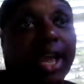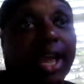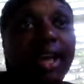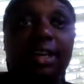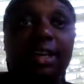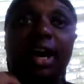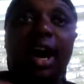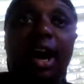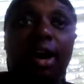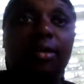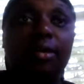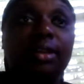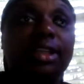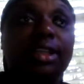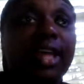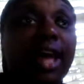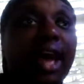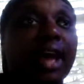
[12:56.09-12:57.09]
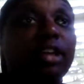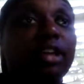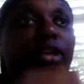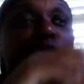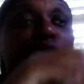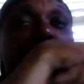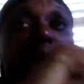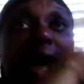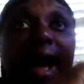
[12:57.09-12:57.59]
And not only that,
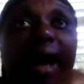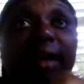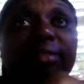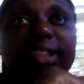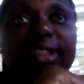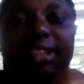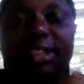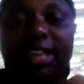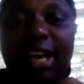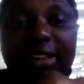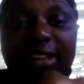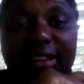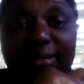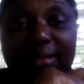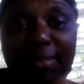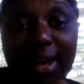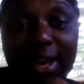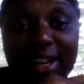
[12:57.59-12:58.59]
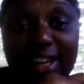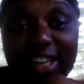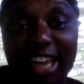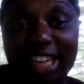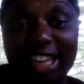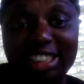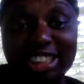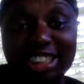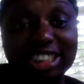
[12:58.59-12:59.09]
you have to take the
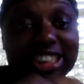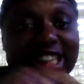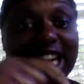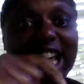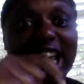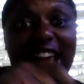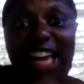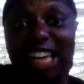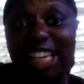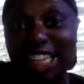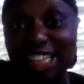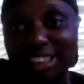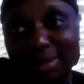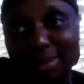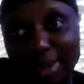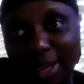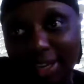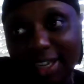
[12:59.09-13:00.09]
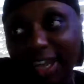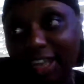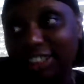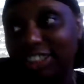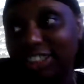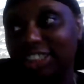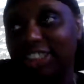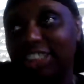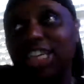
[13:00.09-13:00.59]
medication and get the
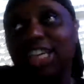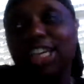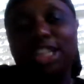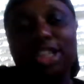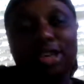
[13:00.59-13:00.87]
medication.